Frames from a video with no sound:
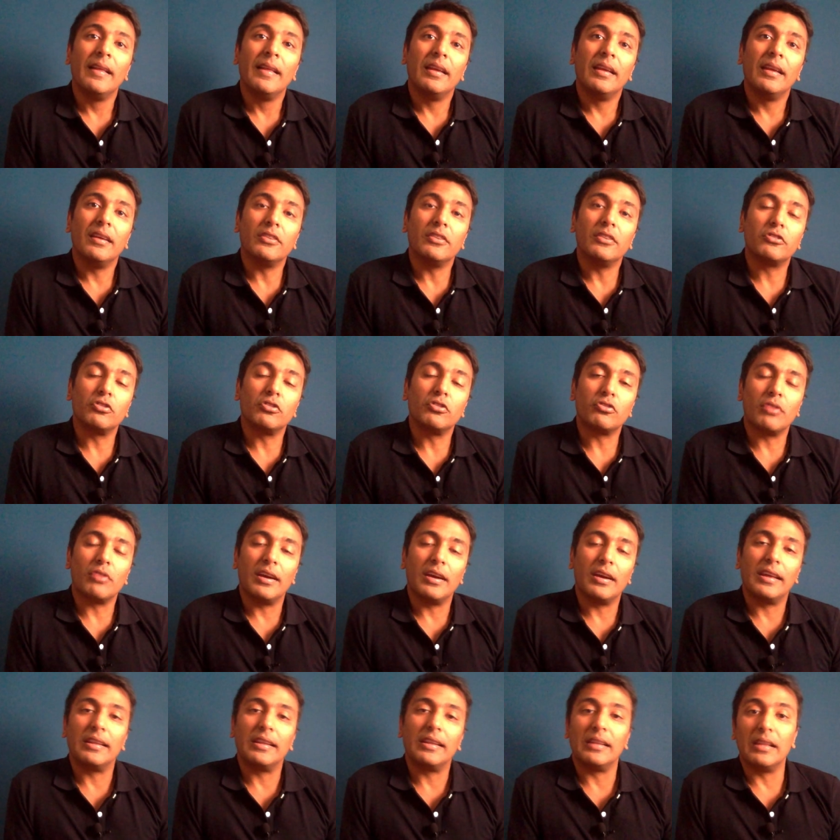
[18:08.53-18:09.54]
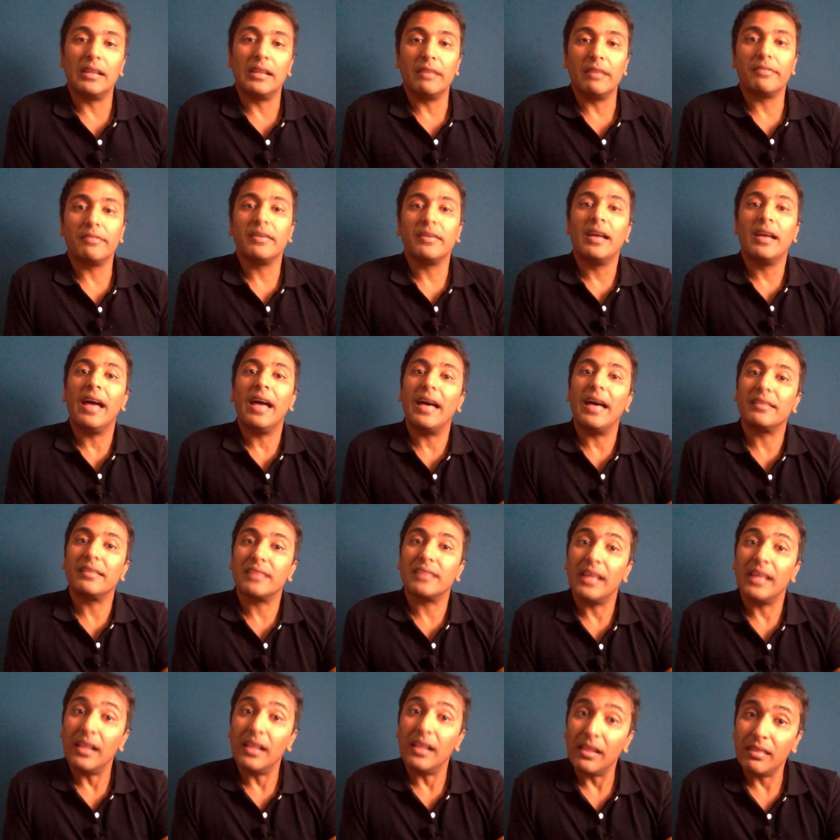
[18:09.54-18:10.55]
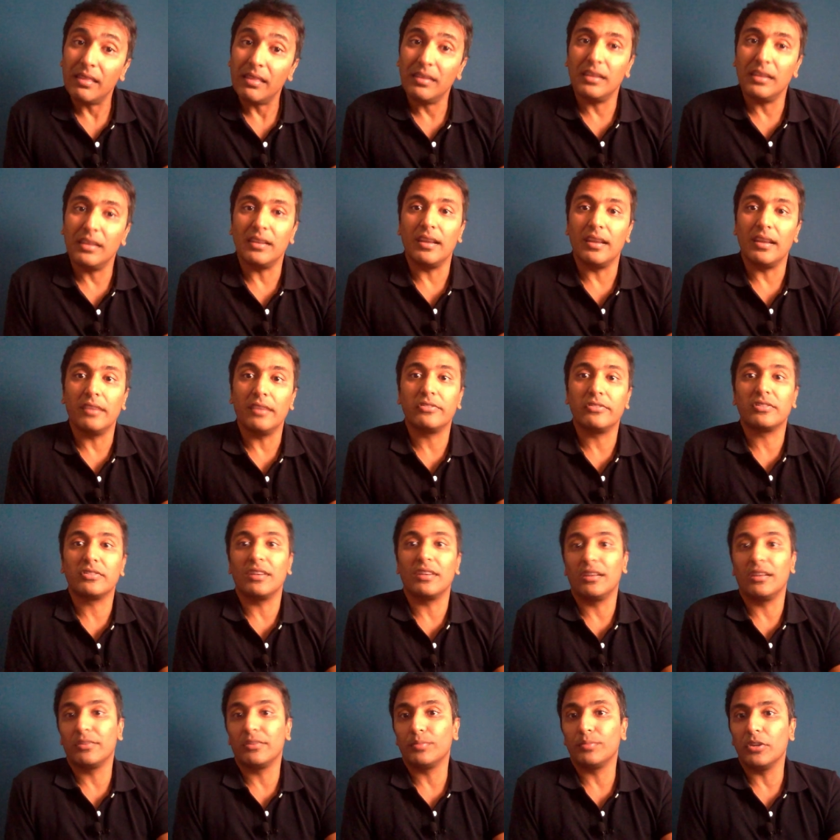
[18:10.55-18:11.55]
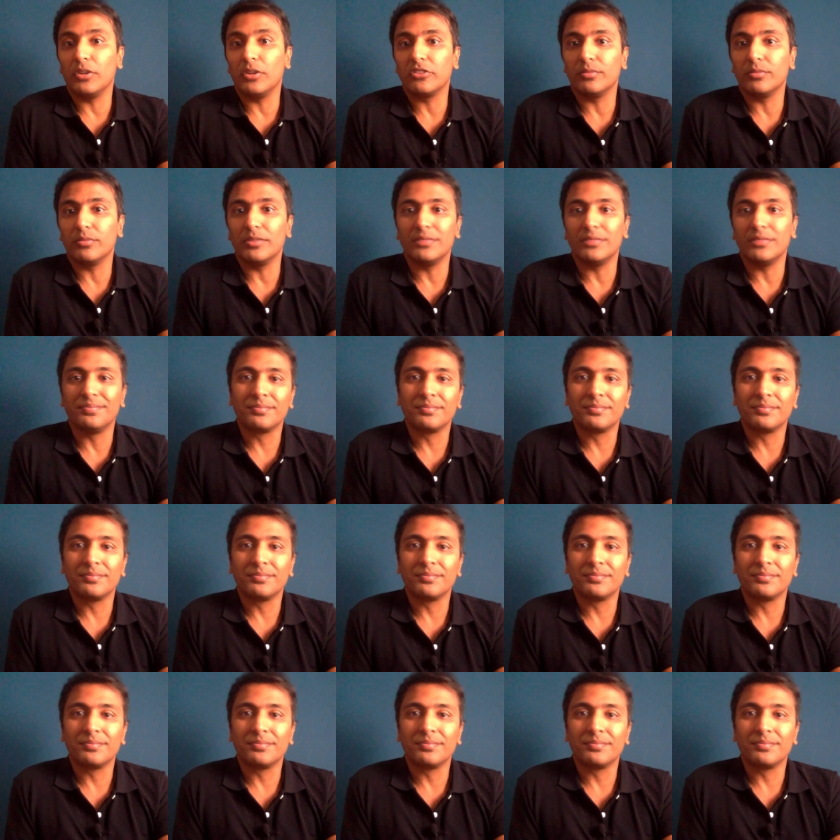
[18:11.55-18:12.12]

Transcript: is to try and live as healthy a lifestyle as possible.